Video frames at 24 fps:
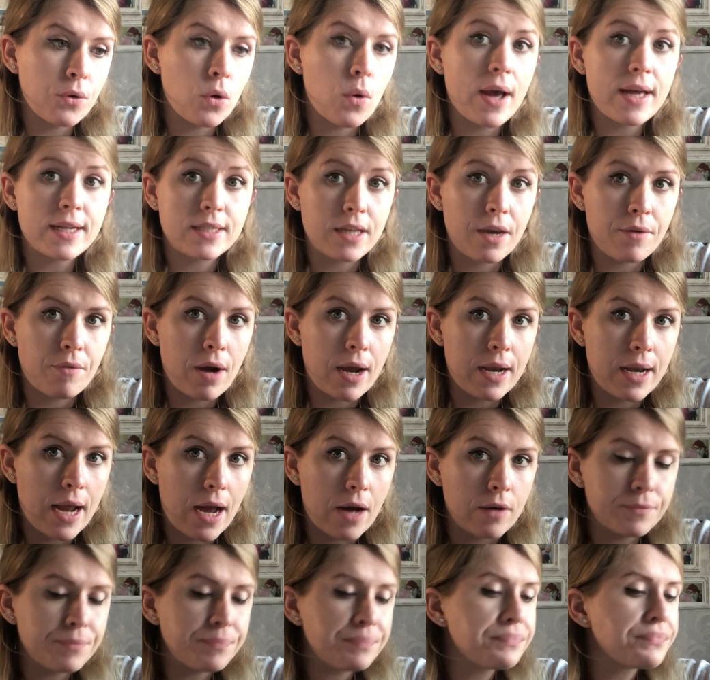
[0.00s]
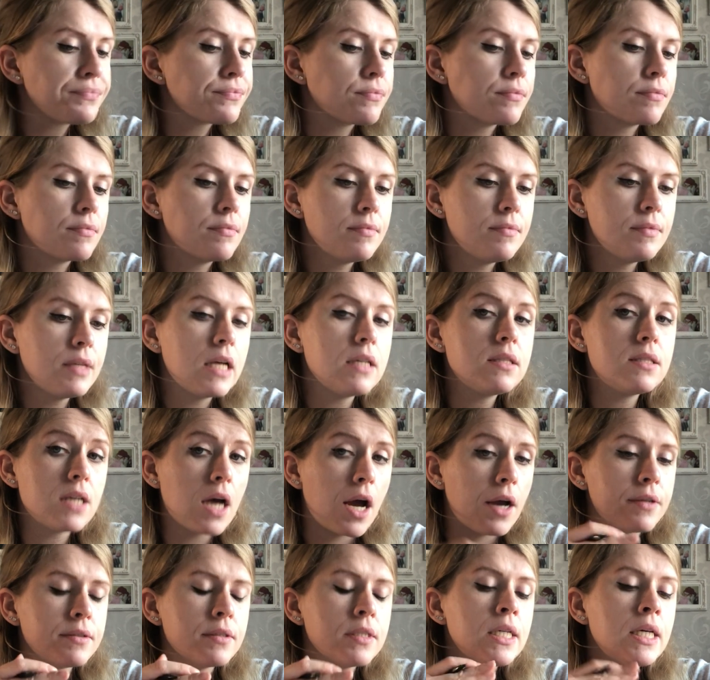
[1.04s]
essay right now.
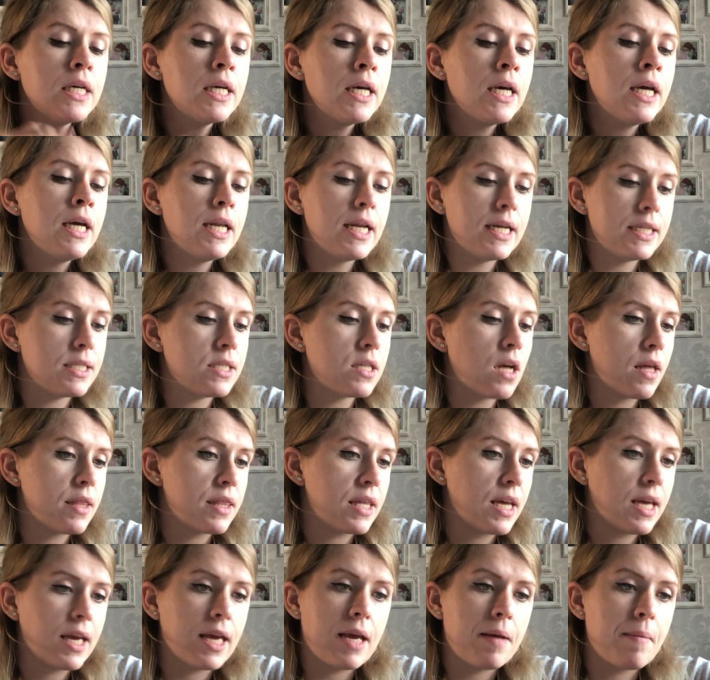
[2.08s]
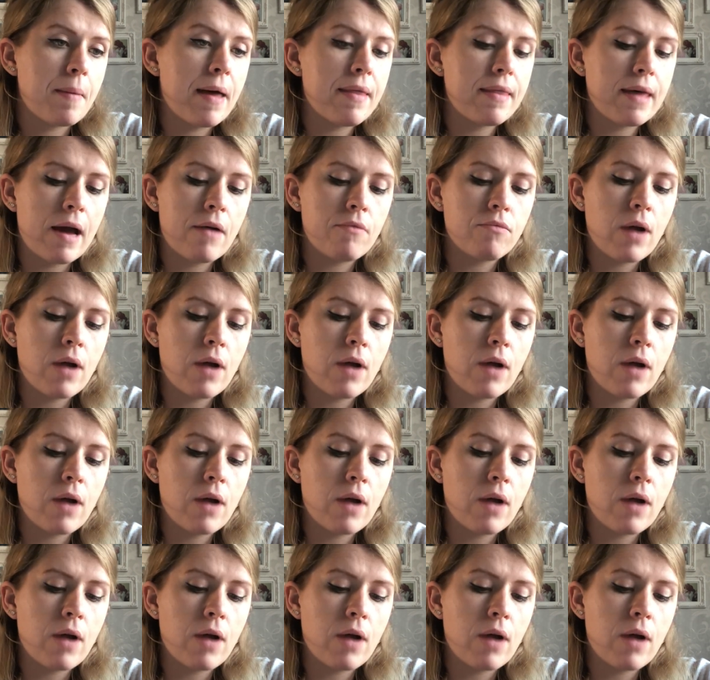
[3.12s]
So let's start thinking about that.